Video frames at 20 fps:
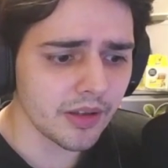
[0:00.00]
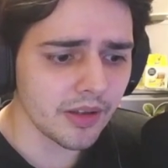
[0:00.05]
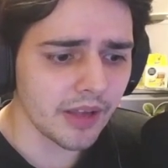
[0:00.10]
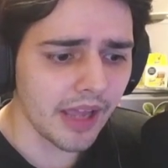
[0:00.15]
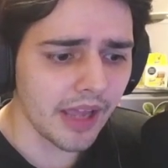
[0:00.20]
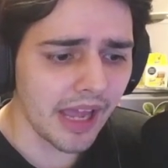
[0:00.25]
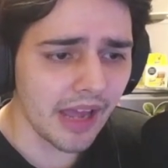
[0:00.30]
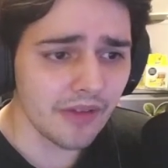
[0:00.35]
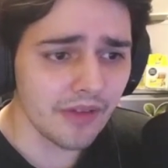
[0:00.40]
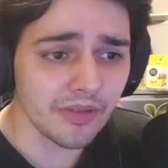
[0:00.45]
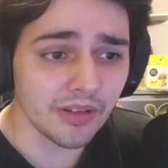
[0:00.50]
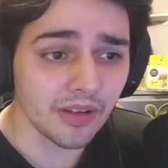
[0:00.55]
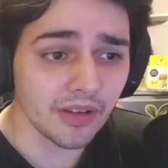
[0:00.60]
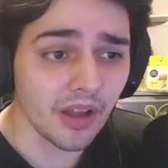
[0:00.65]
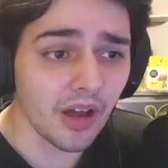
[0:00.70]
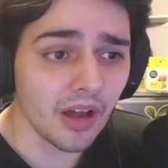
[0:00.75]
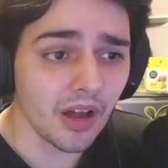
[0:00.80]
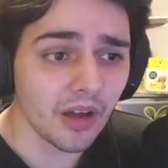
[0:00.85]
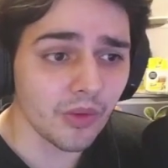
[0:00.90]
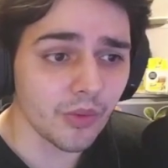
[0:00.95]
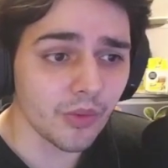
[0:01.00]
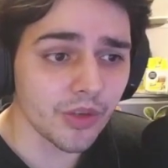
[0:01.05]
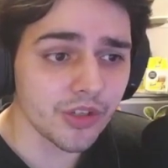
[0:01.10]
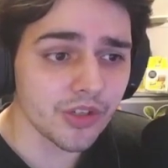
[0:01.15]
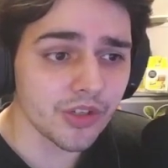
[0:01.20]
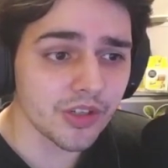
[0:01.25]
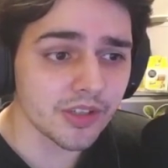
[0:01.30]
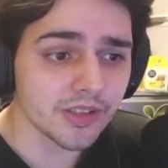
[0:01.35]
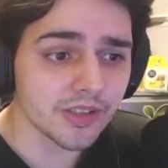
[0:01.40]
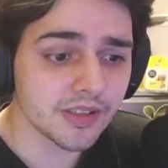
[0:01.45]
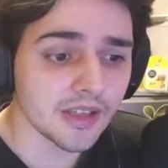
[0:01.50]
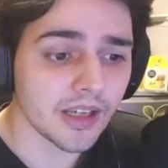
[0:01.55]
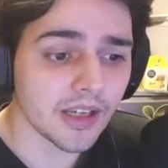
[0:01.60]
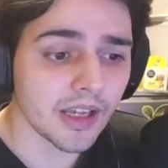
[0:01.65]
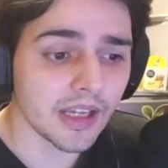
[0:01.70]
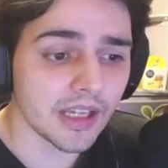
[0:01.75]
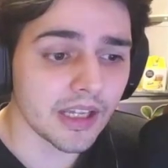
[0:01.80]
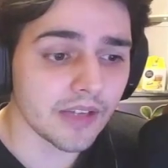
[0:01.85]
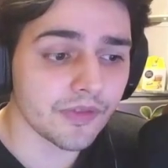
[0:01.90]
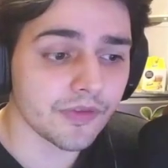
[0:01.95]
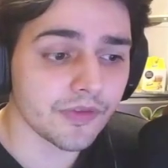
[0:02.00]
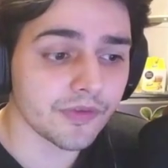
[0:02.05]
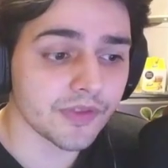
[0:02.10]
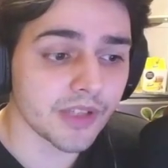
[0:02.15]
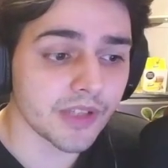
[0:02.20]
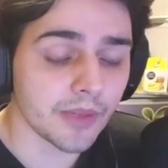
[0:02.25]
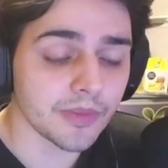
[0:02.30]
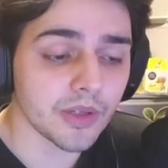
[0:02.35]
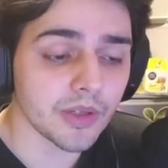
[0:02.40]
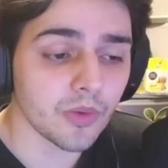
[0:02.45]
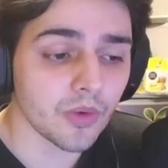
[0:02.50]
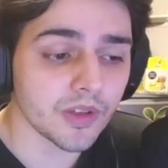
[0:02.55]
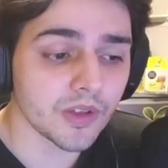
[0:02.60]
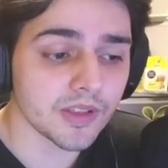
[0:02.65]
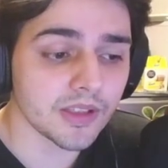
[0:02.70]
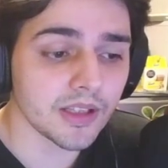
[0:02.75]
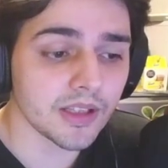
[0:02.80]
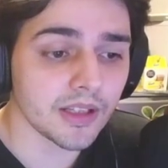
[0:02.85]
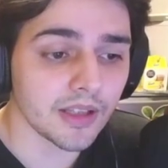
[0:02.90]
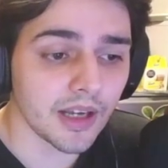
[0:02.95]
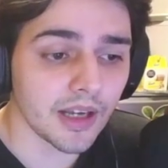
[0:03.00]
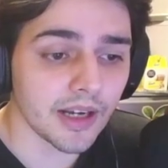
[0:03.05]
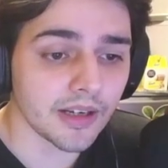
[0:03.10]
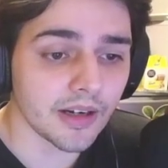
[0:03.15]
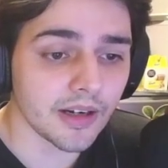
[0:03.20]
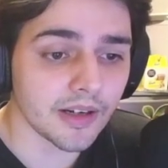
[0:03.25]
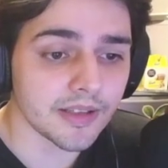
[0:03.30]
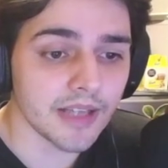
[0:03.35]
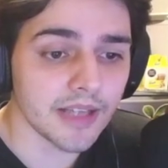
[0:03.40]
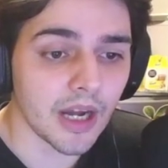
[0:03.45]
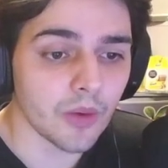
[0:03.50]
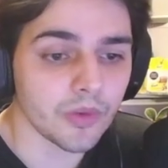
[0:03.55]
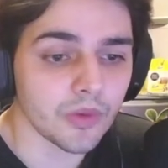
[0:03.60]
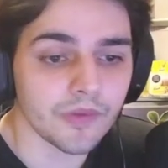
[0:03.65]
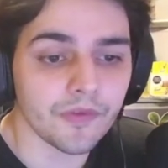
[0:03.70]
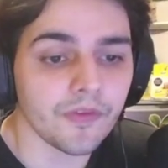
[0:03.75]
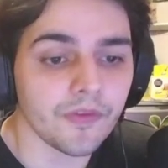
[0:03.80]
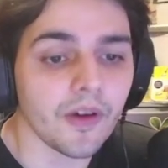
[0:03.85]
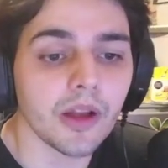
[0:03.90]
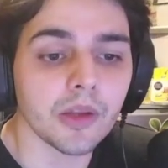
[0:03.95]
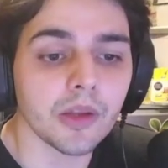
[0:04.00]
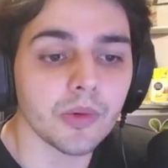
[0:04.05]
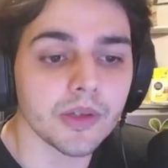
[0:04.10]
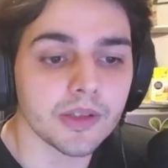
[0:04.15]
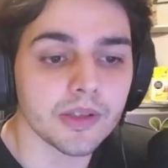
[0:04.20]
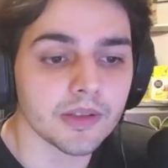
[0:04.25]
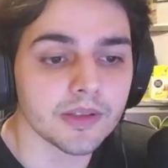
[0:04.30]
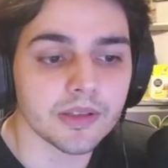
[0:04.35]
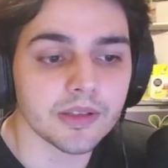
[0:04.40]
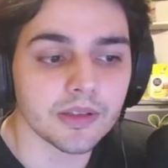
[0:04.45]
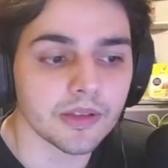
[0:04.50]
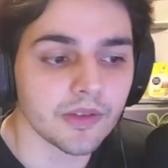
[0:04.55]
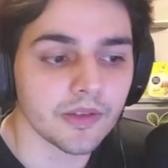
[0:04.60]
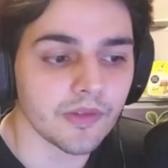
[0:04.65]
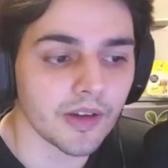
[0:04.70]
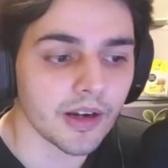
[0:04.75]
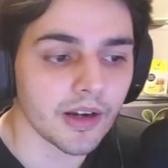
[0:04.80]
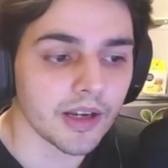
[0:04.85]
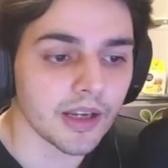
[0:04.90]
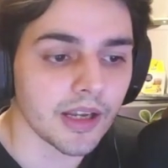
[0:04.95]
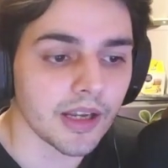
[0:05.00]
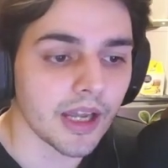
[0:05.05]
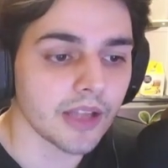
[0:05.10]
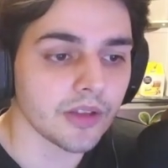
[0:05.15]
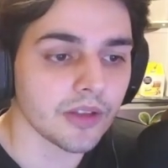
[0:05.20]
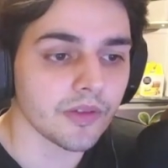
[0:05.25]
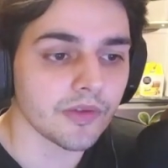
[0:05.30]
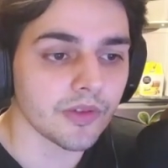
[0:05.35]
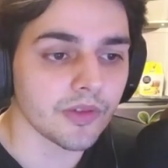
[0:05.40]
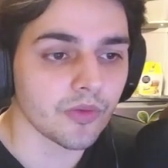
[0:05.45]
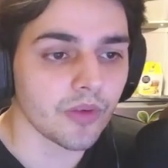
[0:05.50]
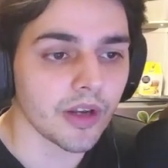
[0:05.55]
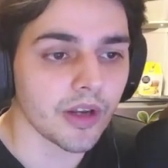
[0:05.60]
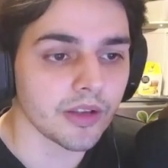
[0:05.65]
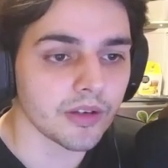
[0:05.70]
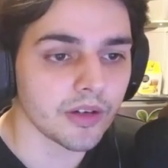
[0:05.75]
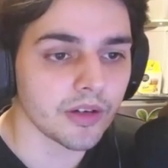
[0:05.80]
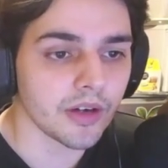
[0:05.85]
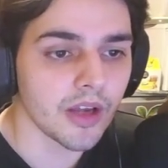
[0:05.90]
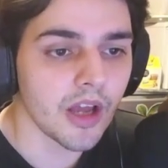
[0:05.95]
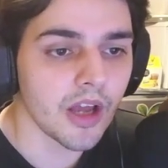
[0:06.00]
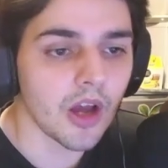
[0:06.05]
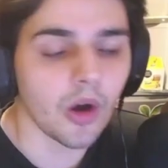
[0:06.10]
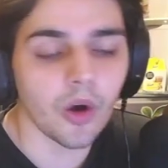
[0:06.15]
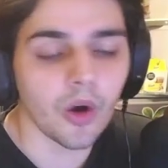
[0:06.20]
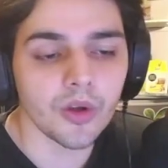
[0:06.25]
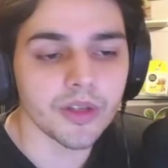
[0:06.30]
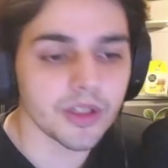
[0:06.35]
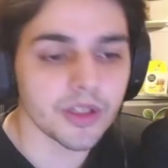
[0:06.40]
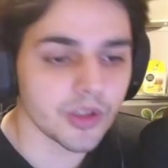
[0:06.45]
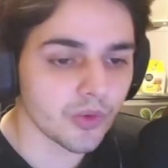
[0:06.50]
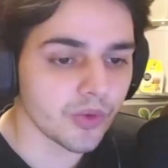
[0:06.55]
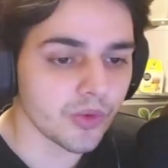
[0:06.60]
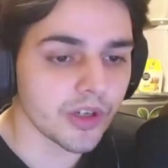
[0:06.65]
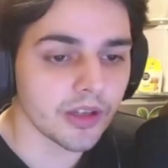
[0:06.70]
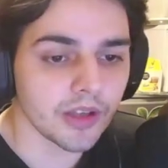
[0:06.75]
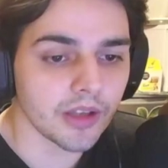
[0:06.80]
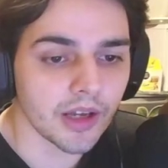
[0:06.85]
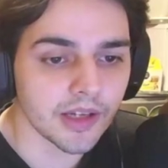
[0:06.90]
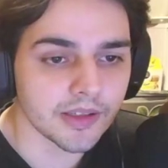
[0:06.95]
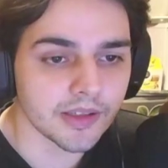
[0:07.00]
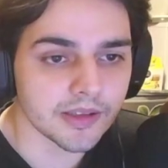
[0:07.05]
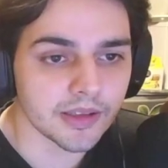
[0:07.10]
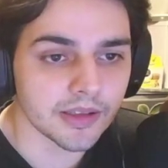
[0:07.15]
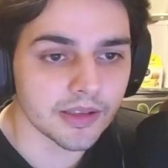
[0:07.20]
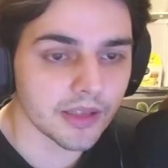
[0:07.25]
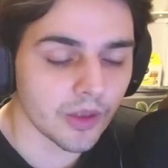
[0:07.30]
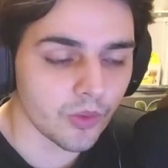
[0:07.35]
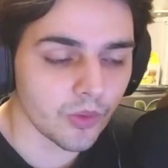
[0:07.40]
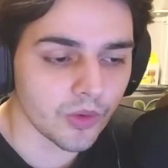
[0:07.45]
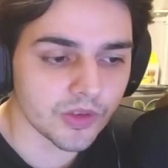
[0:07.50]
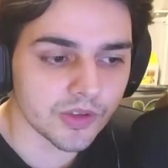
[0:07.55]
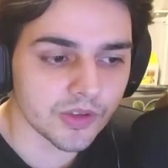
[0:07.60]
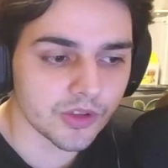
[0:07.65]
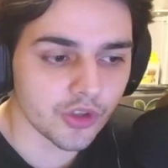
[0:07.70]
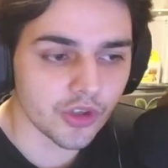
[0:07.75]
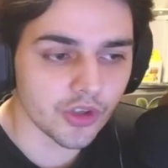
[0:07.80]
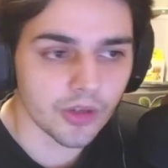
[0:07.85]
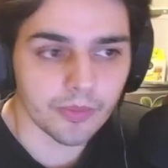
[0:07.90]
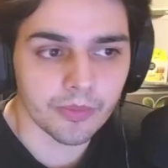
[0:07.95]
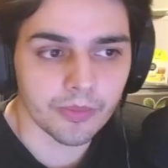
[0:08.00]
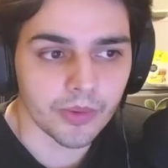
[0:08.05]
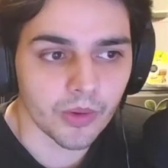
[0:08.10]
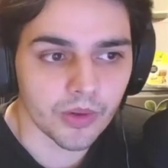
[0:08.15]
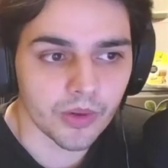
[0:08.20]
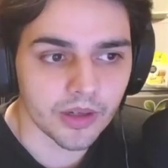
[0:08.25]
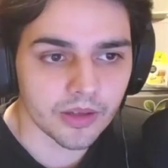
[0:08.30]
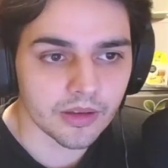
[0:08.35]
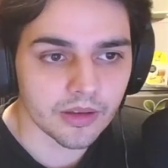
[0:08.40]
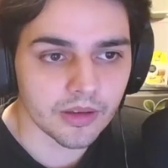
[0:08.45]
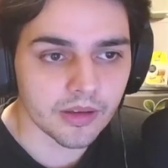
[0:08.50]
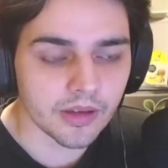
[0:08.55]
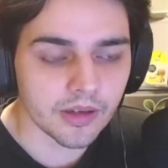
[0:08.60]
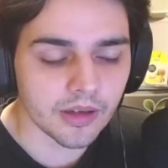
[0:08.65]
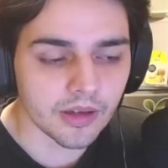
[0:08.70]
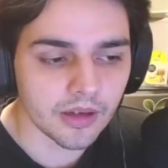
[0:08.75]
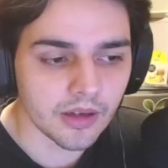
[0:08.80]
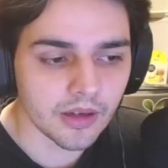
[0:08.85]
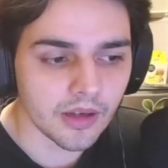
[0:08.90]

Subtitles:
have a lot, which is if something was in the line art, I would follow it until the very end of the render, only to realize that there was shit broken, that